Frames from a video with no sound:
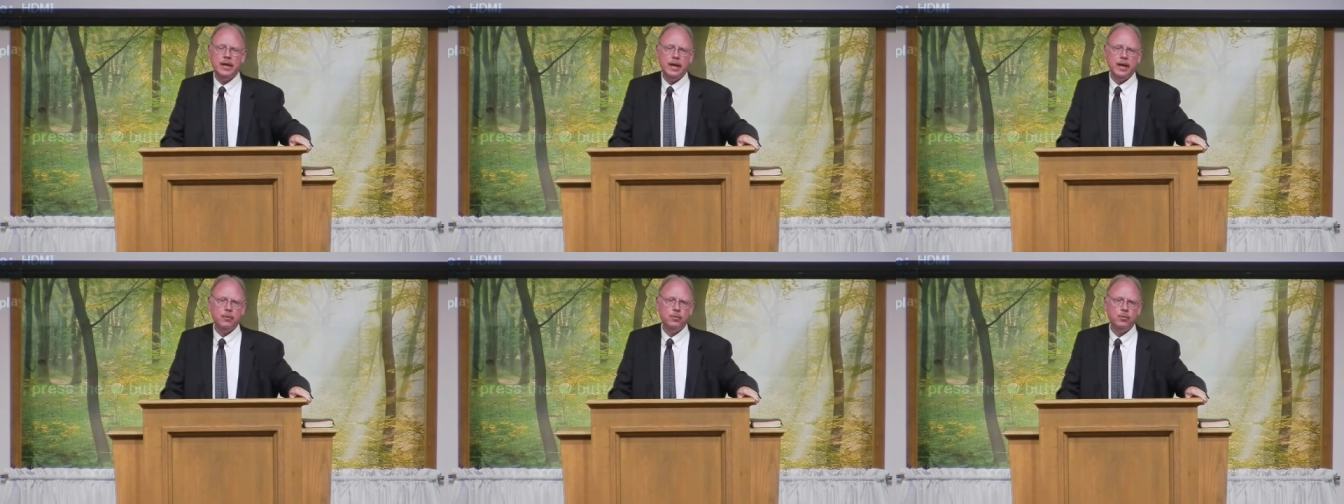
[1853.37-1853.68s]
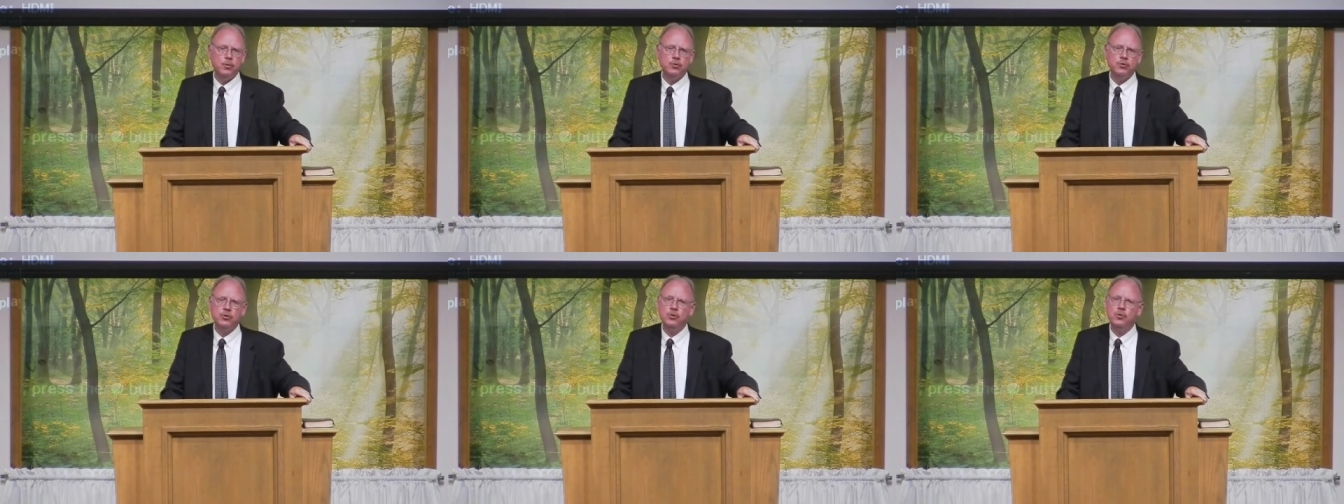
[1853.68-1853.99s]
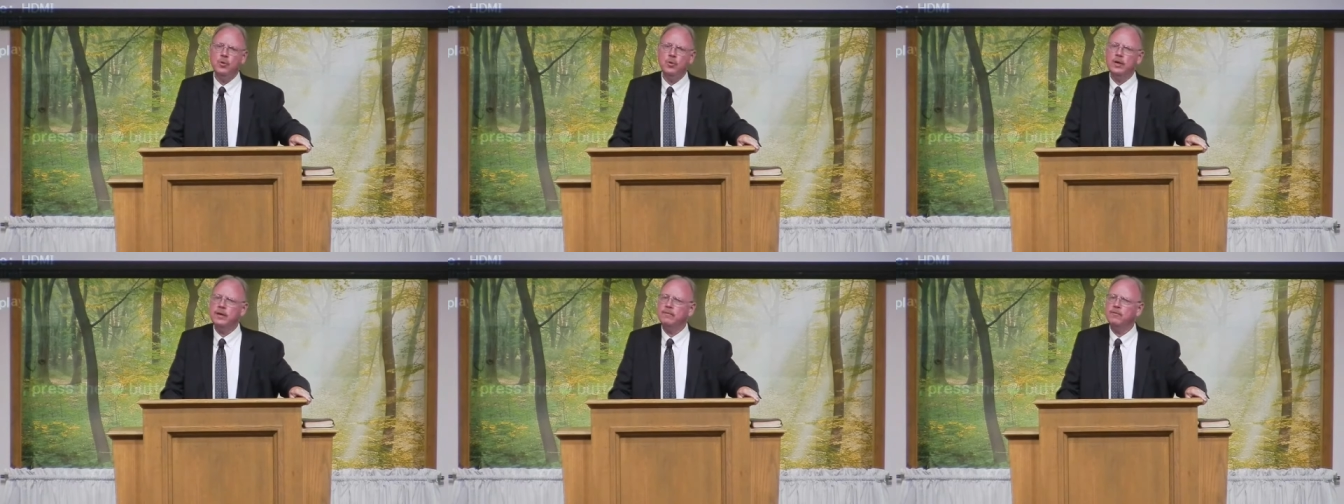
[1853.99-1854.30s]
and we'll do
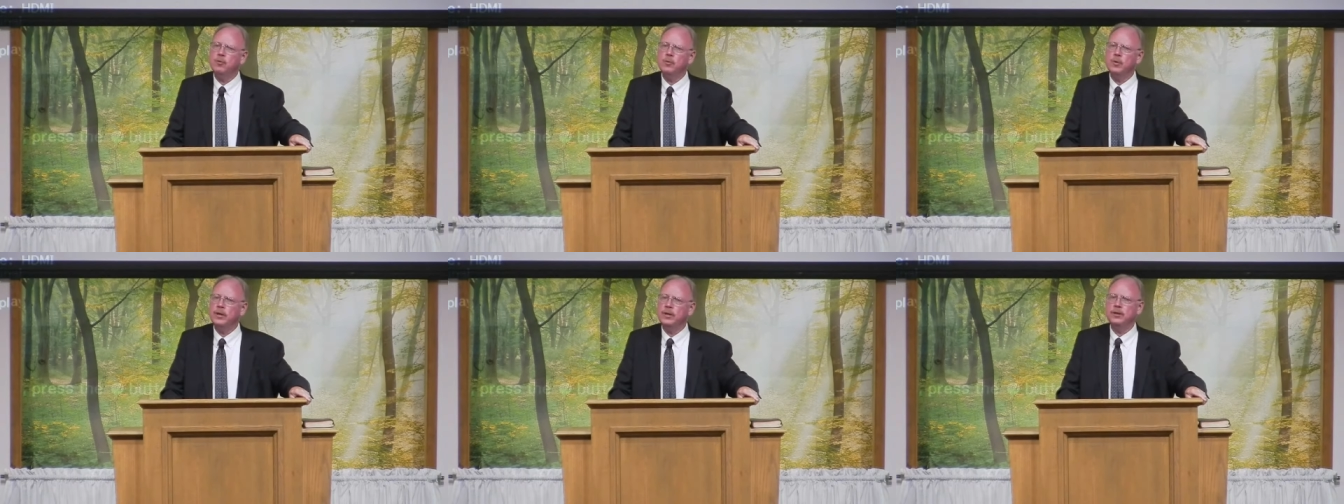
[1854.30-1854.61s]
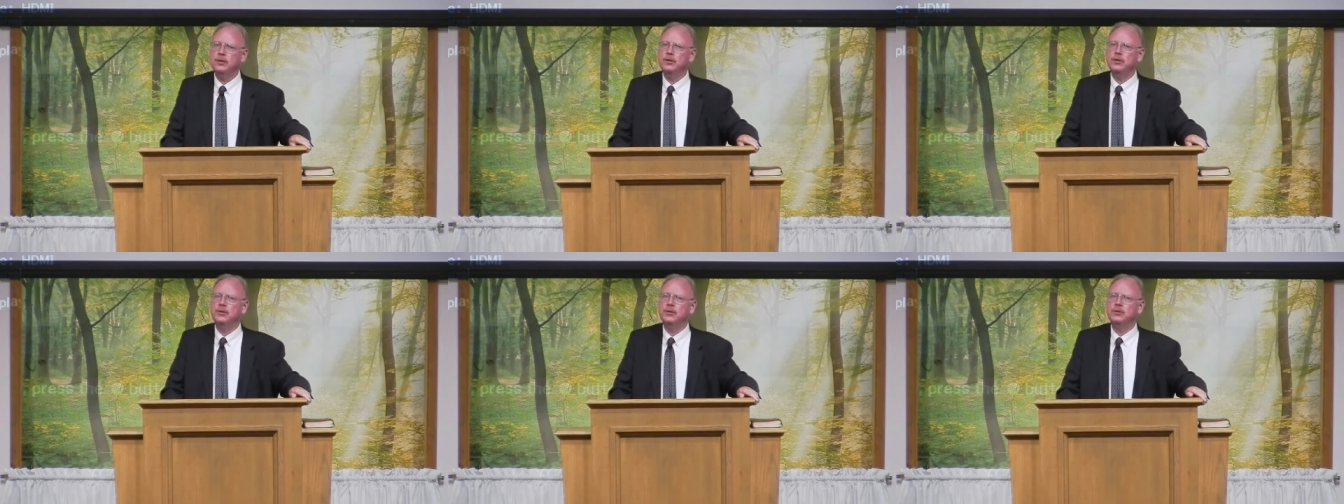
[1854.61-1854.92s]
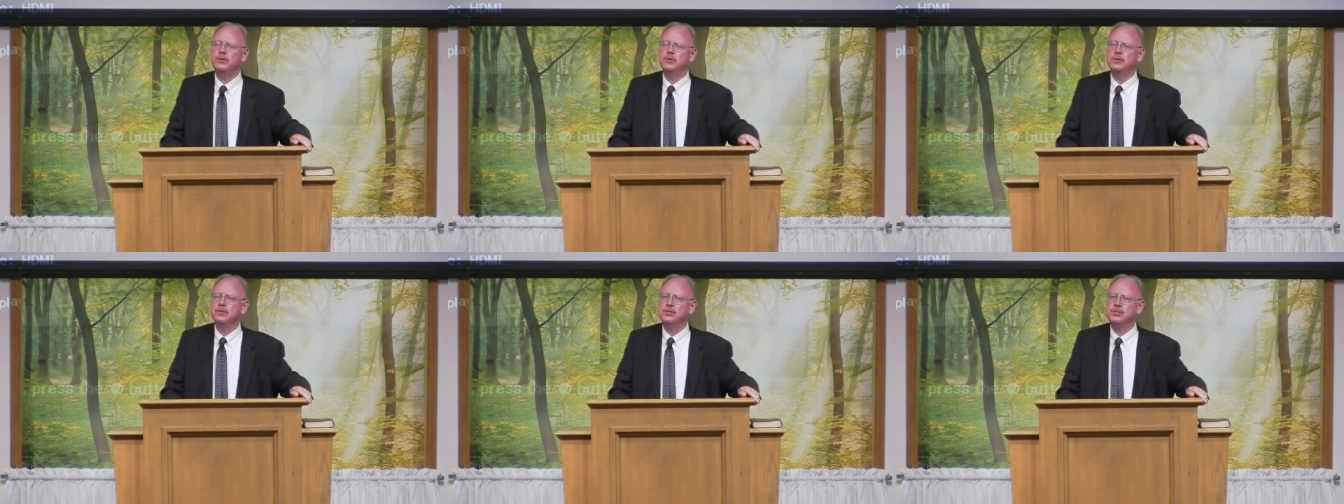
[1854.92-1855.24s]
whatever we can do
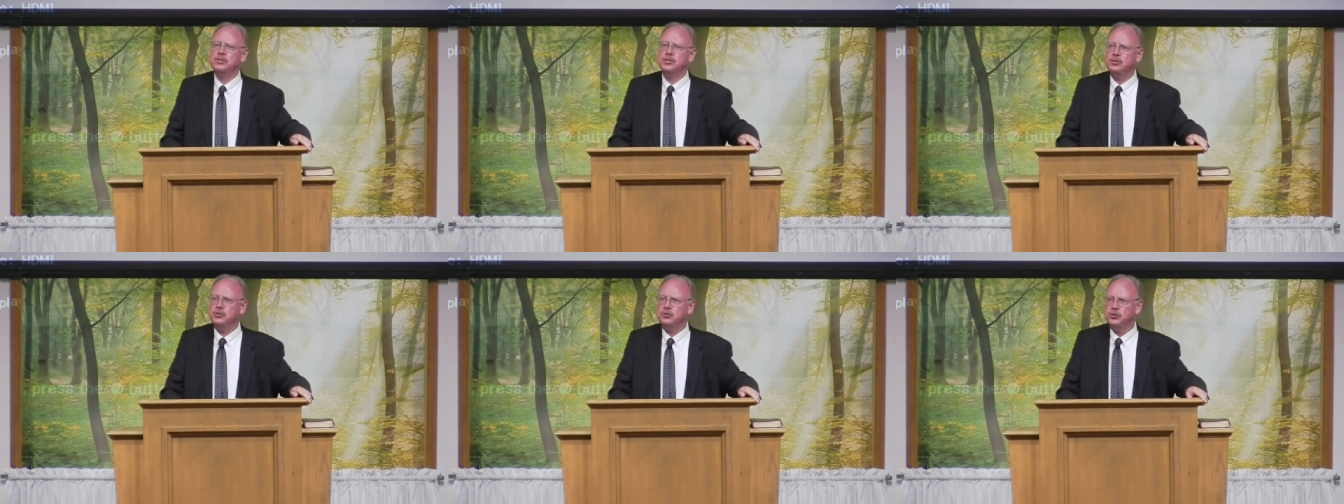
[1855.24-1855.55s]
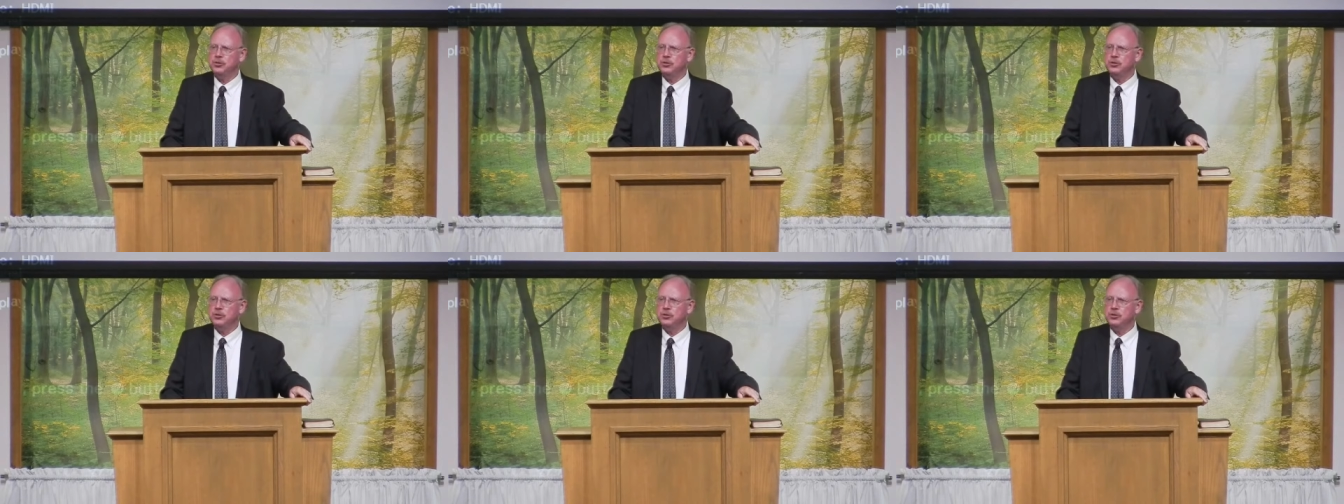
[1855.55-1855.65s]
to assist